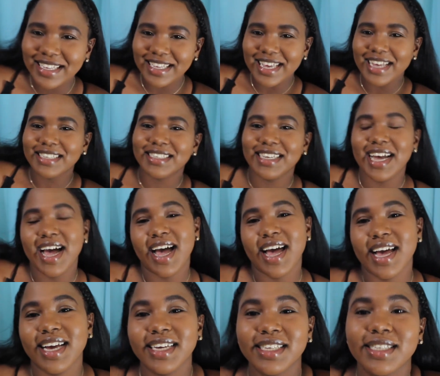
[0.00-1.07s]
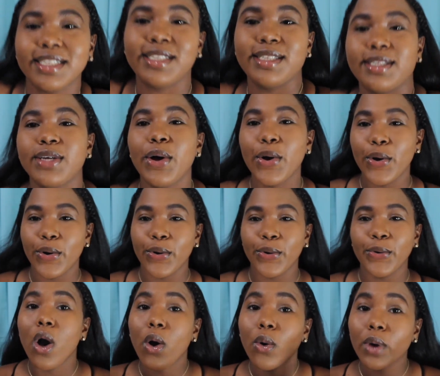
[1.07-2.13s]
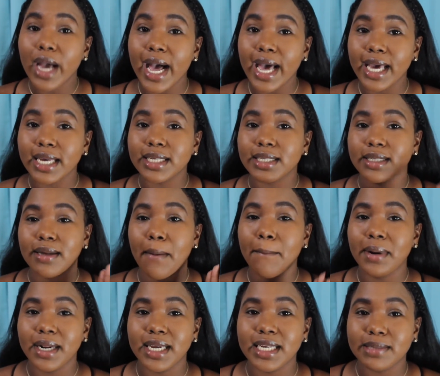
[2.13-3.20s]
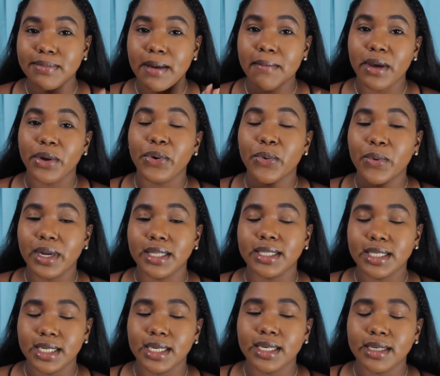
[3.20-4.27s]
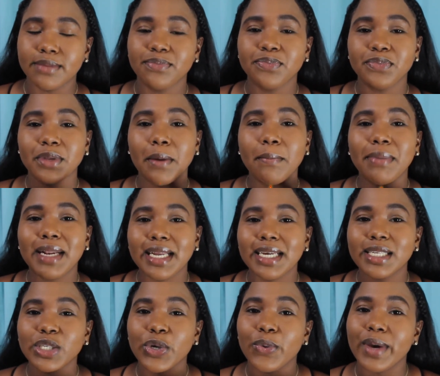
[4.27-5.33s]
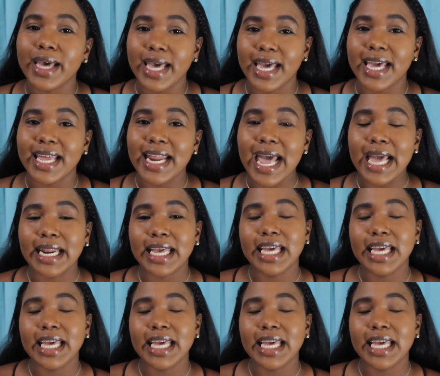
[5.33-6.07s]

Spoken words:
Yes guys, so guys, please, may I beg on one thing. Please go ahead and